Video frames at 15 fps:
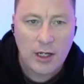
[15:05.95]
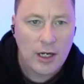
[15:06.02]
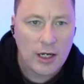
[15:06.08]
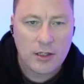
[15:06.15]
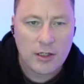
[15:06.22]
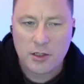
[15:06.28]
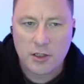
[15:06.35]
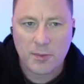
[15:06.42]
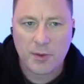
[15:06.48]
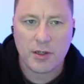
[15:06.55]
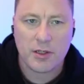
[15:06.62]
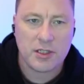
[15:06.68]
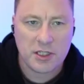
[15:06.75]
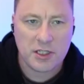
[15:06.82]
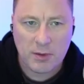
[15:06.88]
And yeah, to be
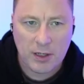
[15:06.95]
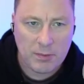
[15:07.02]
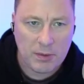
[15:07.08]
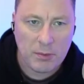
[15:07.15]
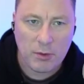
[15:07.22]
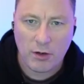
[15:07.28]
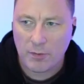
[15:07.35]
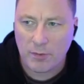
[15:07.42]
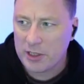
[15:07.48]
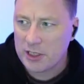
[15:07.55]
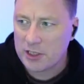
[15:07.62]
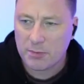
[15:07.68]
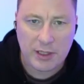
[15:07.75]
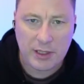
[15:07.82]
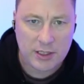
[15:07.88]
honest, this may be more of a
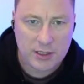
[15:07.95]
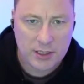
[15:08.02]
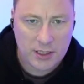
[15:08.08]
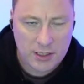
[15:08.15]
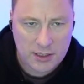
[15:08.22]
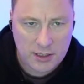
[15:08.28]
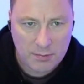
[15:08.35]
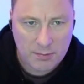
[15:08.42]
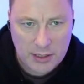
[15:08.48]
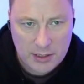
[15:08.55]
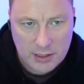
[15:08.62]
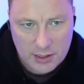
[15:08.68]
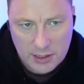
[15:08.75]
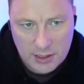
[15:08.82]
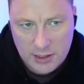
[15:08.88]
B2B disease than a
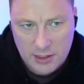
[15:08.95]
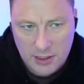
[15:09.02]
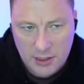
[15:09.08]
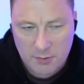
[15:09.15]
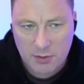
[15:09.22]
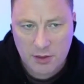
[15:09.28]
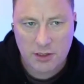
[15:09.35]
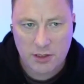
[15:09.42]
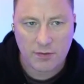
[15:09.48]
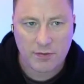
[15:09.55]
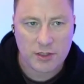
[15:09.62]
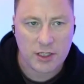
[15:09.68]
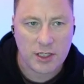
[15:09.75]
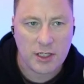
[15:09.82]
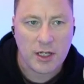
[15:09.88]
B2C disease, because
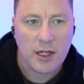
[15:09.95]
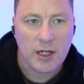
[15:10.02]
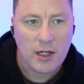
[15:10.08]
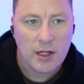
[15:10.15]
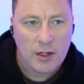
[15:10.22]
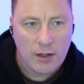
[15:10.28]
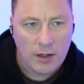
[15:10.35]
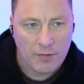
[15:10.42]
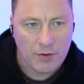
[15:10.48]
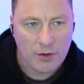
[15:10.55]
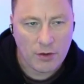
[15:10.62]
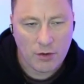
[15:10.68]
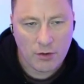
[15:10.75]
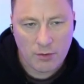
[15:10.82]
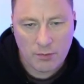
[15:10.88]
obviously if
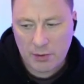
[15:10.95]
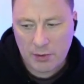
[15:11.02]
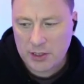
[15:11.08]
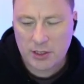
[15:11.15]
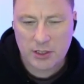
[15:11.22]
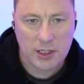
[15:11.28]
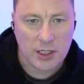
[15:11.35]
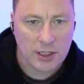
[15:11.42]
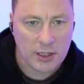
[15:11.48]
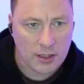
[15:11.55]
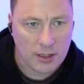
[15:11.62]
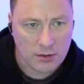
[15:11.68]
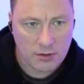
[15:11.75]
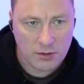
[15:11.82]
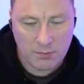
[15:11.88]
you're B2C,
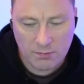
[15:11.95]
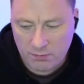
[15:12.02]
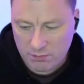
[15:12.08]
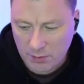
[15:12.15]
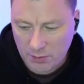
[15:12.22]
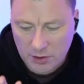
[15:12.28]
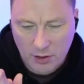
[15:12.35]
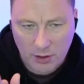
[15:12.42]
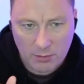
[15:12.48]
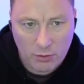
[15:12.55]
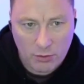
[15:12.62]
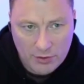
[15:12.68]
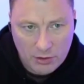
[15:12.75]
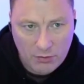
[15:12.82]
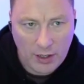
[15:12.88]
then you've probably got
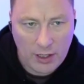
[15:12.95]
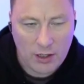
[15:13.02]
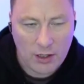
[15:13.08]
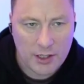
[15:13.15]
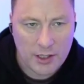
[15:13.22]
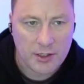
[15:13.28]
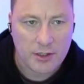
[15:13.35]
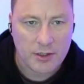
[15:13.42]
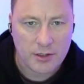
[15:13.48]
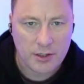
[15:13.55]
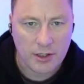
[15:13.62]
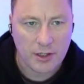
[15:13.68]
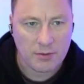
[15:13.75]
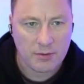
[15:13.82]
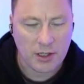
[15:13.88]
more of a direct line to
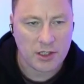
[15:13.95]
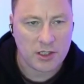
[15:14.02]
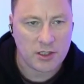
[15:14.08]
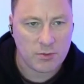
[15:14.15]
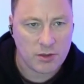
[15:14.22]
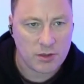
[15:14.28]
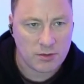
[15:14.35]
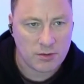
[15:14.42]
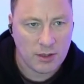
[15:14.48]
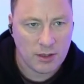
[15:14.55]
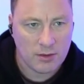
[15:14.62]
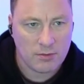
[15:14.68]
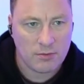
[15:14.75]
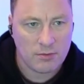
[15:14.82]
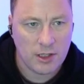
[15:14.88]
your customers,
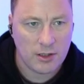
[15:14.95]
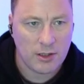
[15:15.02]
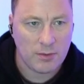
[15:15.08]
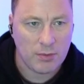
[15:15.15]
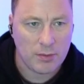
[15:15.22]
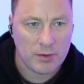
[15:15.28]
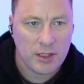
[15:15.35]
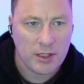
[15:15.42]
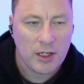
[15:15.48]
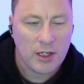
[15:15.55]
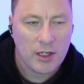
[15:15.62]
and you know, they're probably,